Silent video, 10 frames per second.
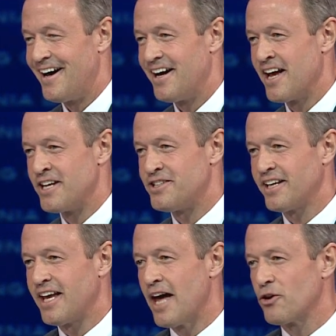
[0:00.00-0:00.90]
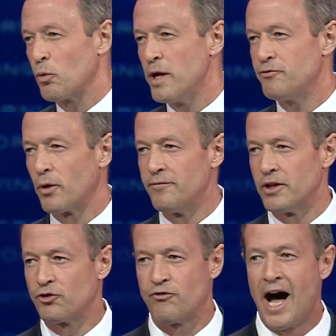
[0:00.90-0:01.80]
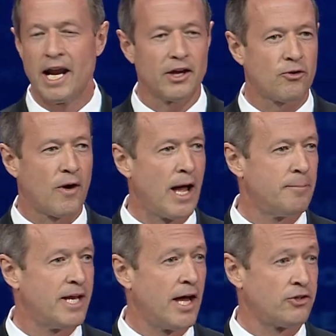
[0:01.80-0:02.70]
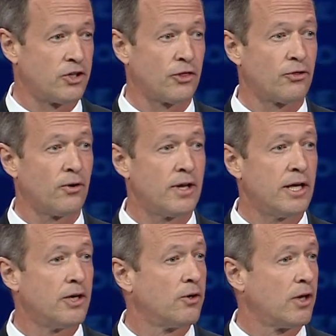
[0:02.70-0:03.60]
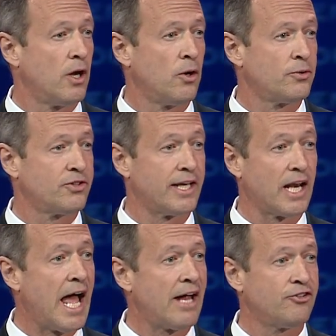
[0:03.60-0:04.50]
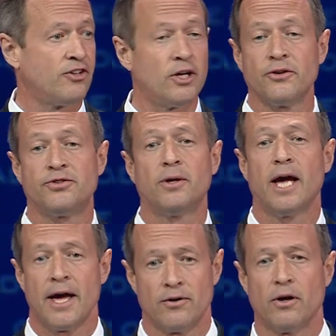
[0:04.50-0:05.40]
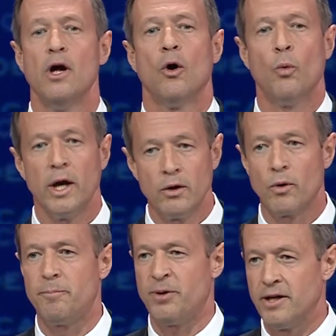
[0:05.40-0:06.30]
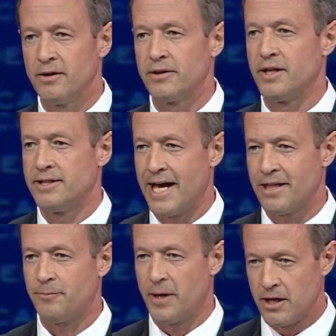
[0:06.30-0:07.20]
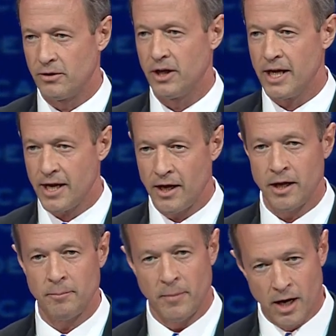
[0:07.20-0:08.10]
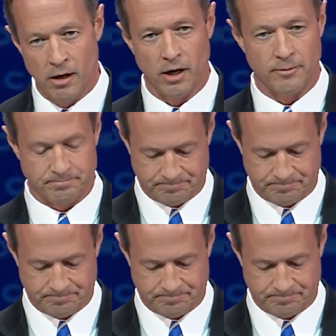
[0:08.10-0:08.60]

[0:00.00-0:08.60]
And together, we've driven violent crime down to 30-year lows, and last year, together, we repealed the death penalty in Maryland.